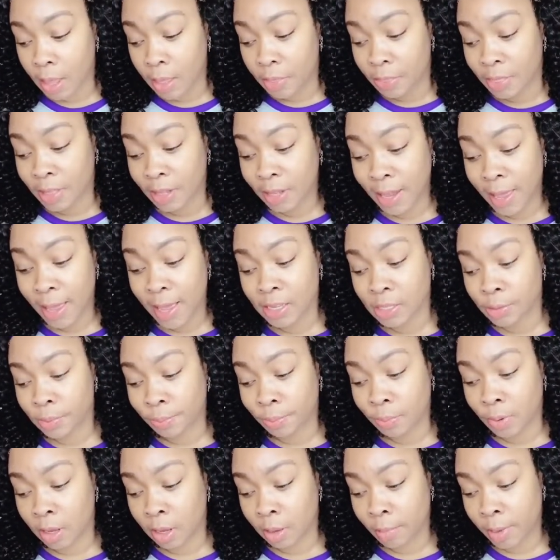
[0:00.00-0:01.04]
The last
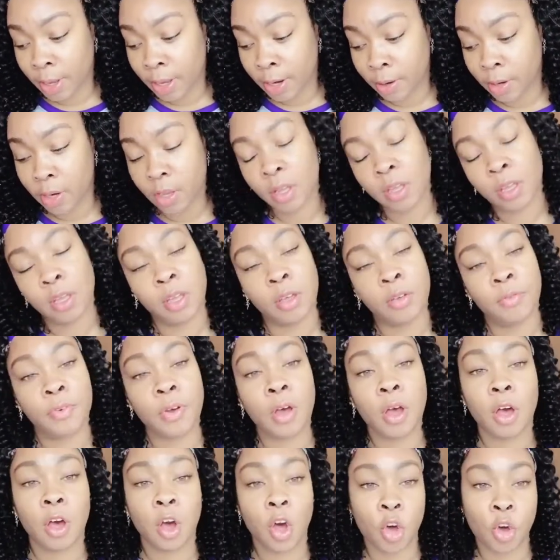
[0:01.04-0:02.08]
um, area of
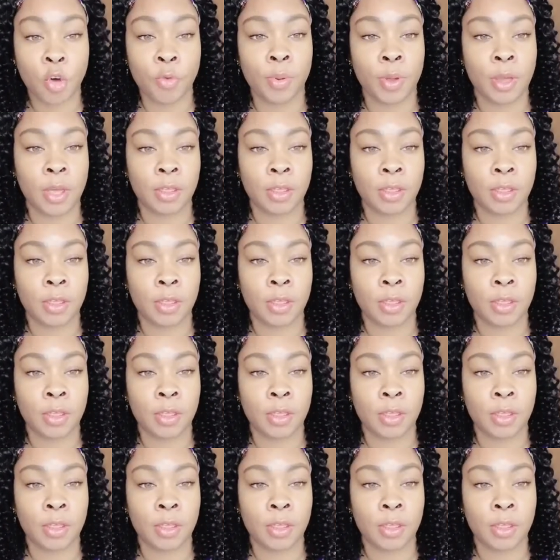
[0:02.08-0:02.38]
O B